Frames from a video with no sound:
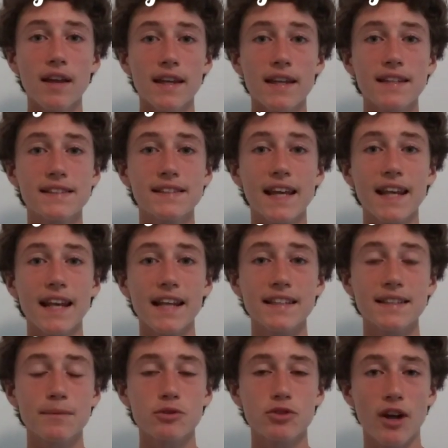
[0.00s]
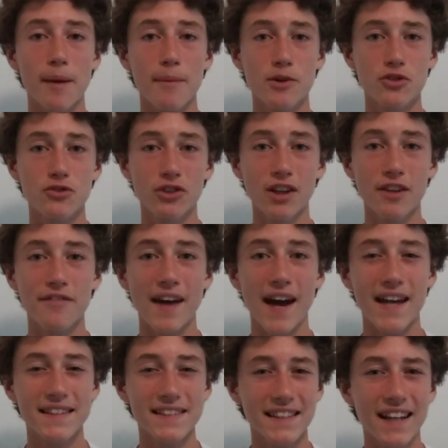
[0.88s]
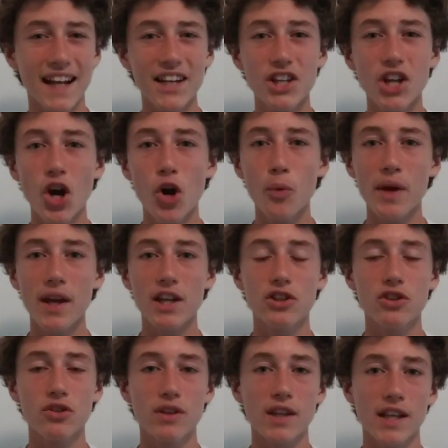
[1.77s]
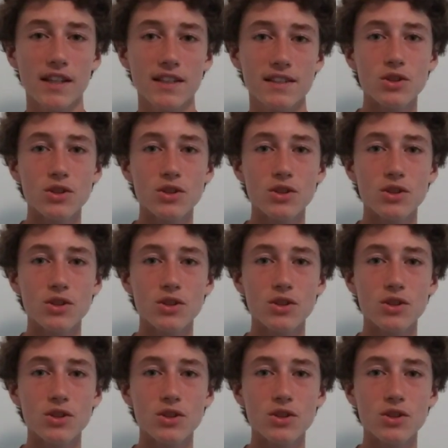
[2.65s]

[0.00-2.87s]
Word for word: He's gaining subscribers really fast and I know we can do this.